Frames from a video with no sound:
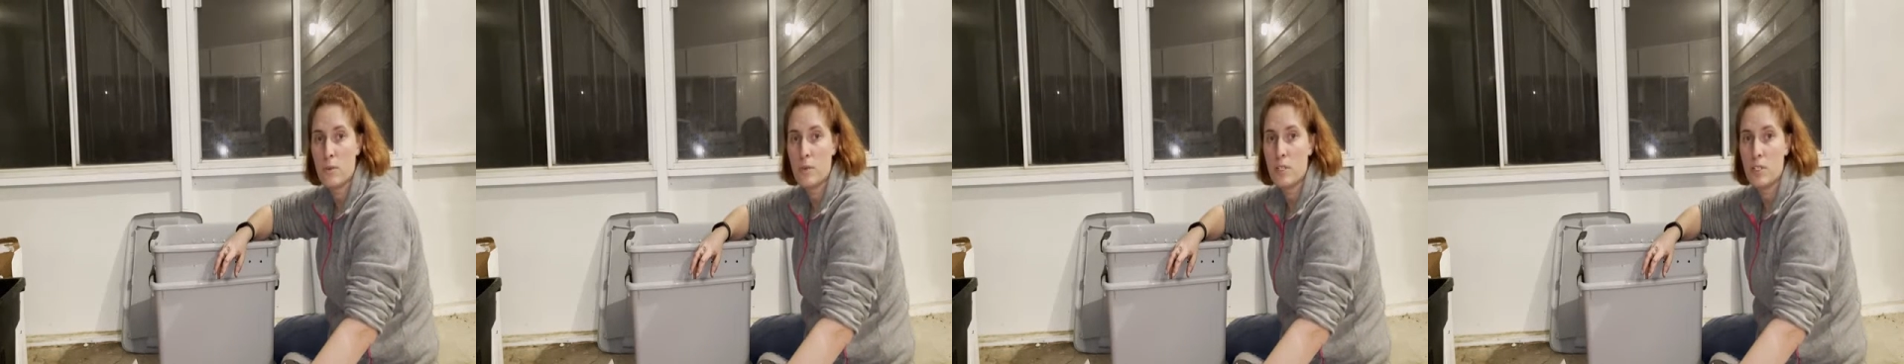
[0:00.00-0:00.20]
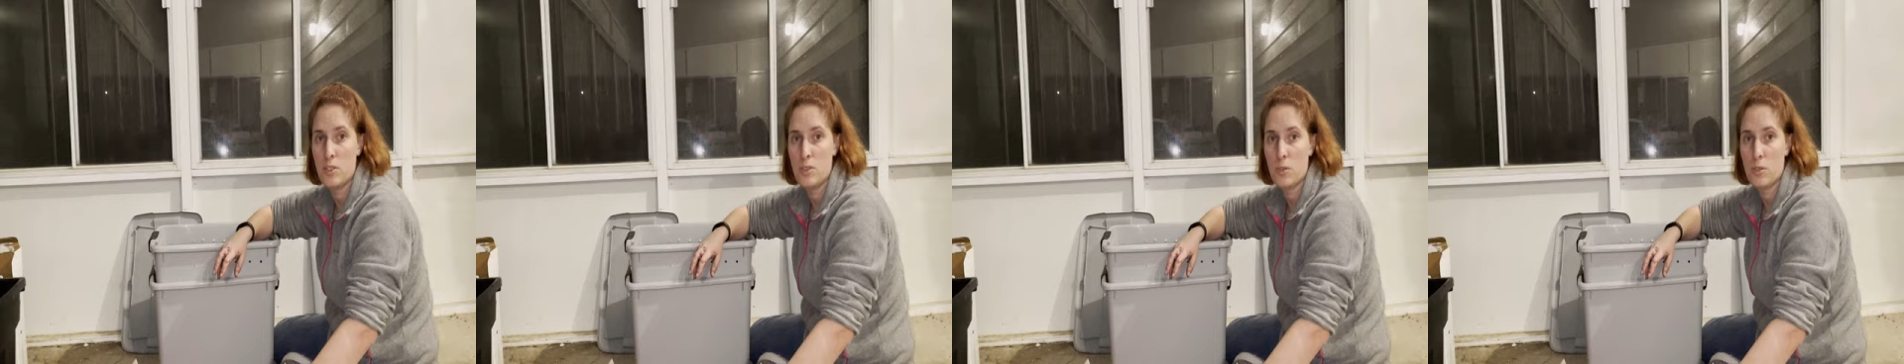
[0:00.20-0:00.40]

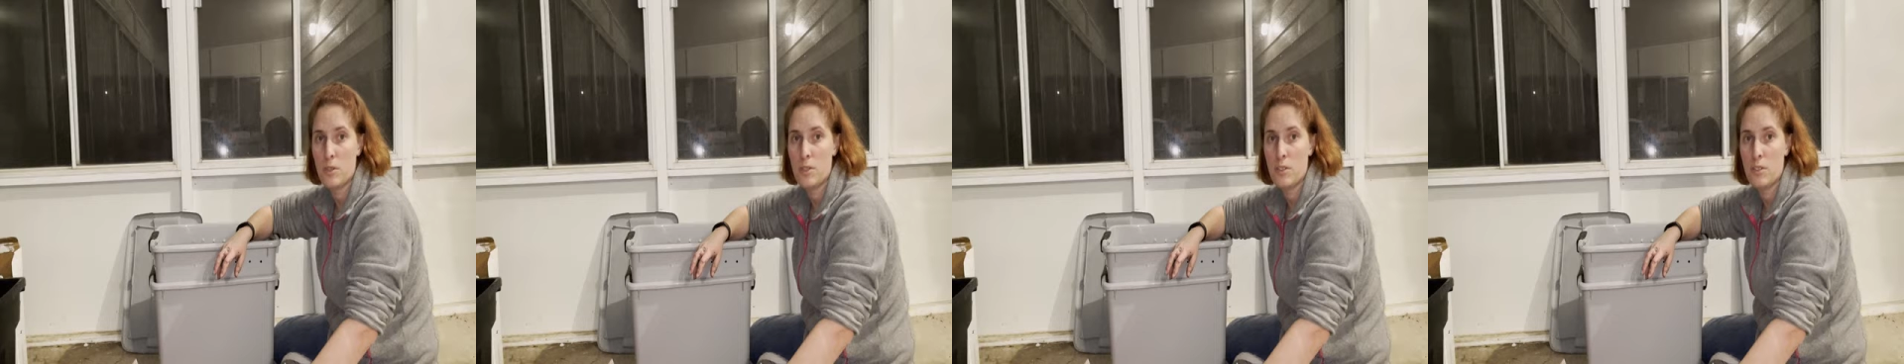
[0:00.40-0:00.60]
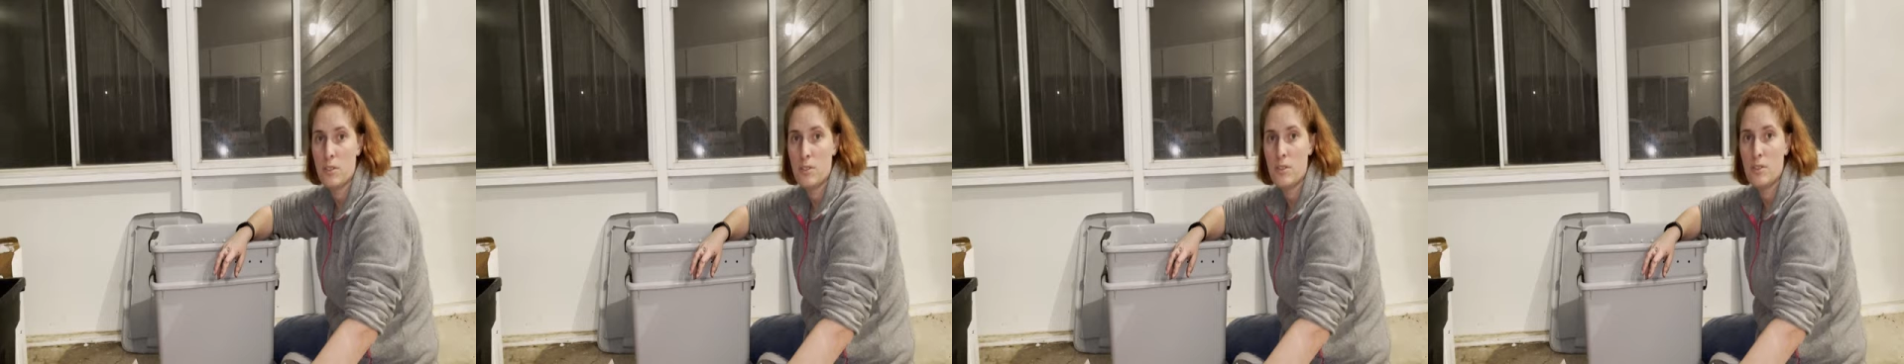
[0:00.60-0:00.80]

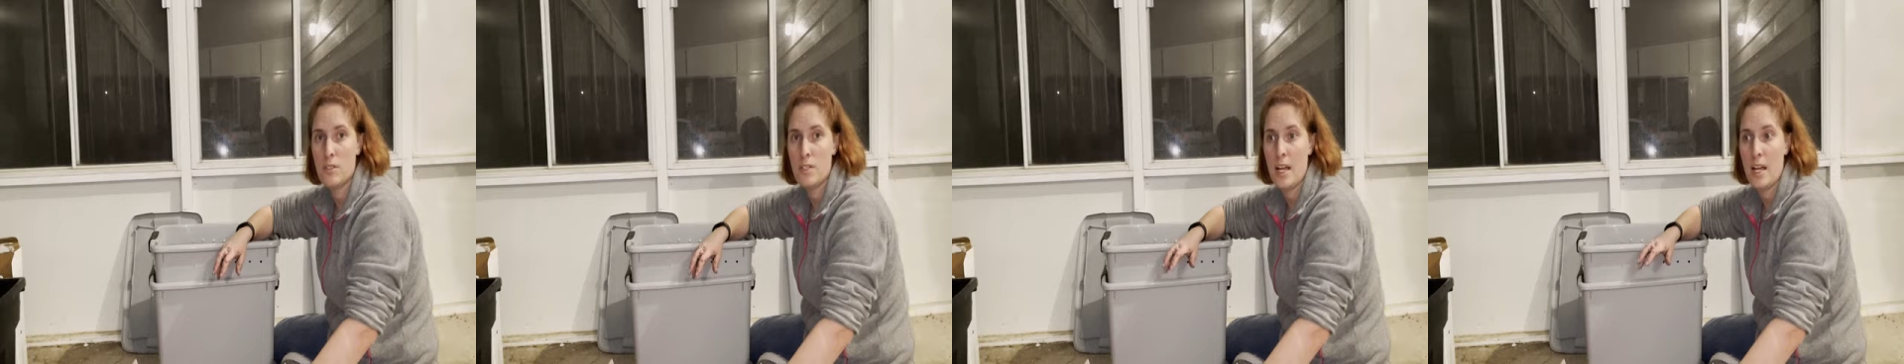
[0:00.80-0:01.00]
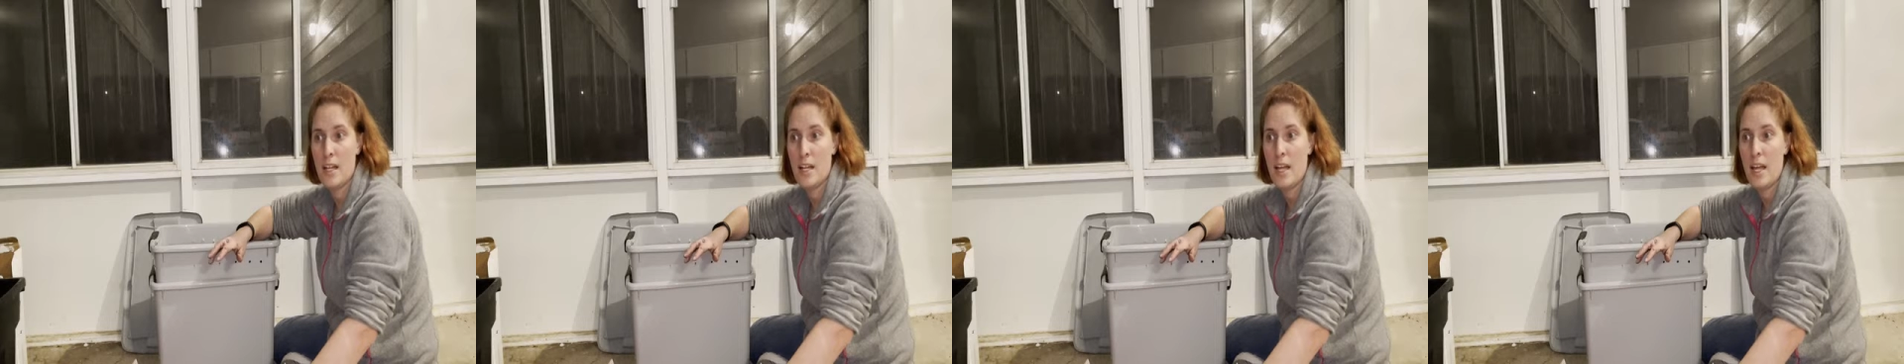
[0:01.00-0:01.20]

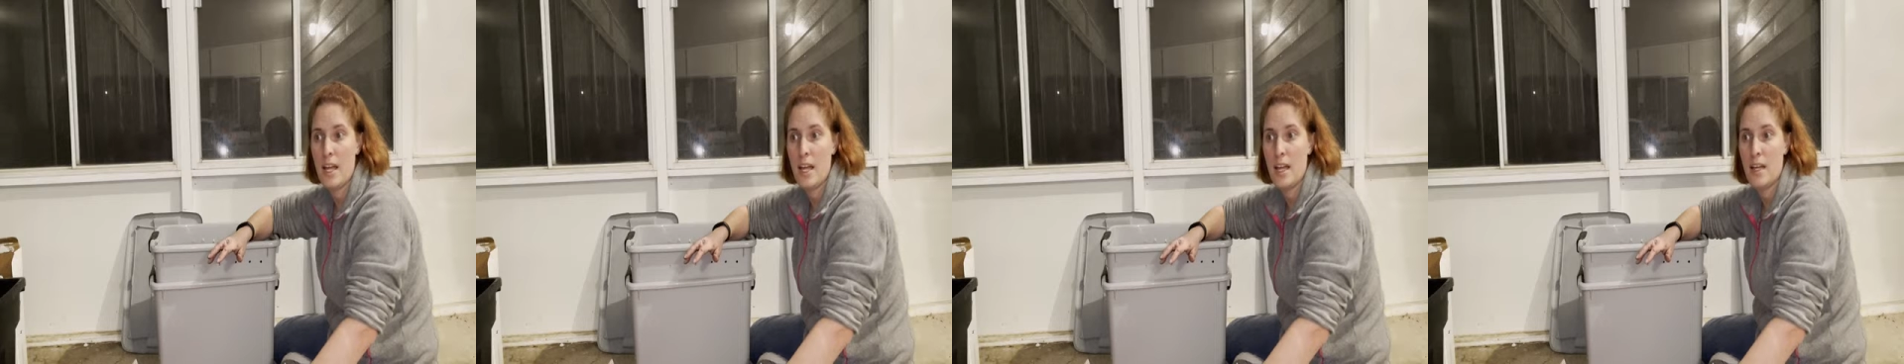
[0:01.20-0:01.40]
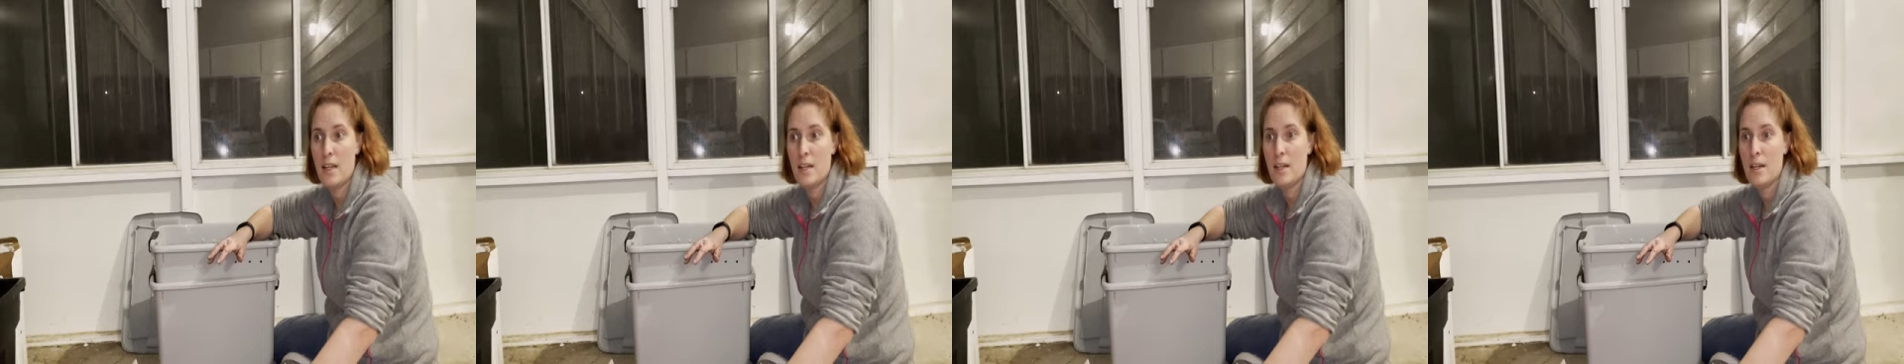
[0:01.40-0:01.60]
resources and
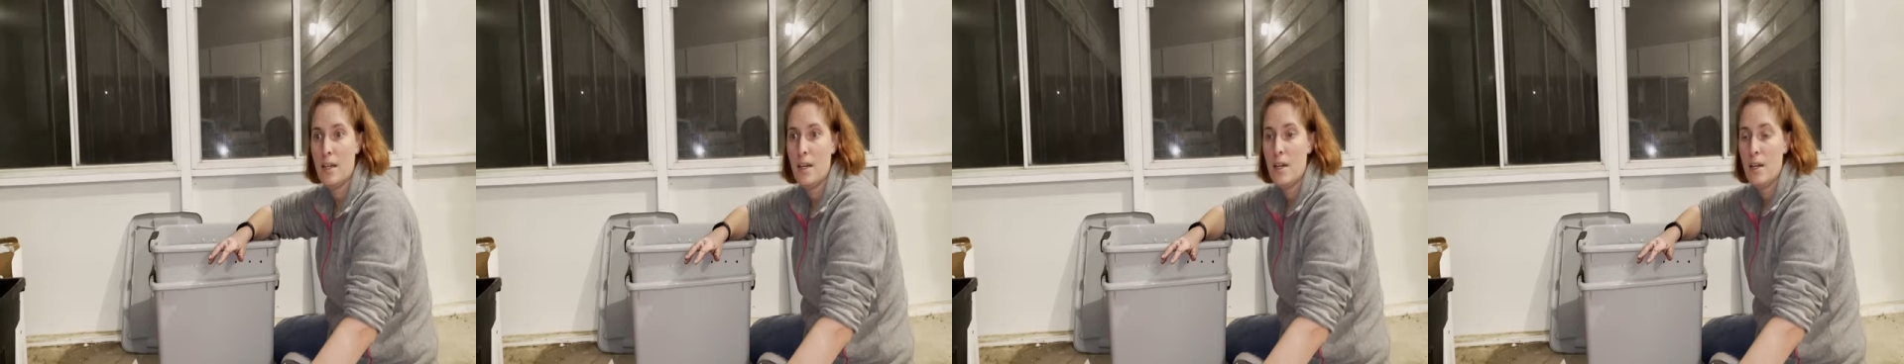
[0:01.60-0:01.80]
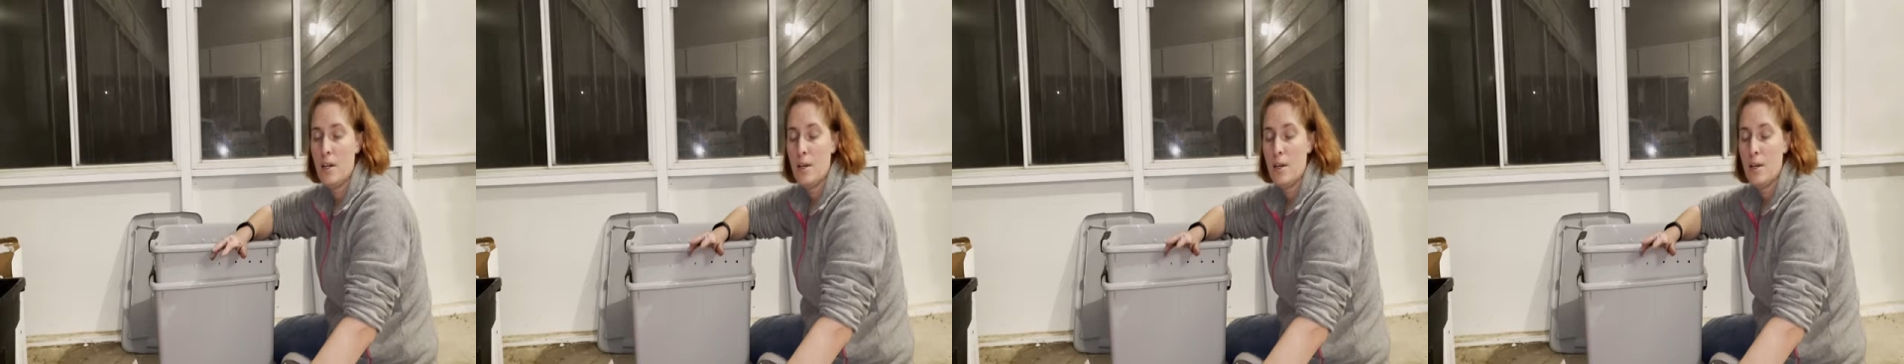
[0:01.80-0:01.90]
a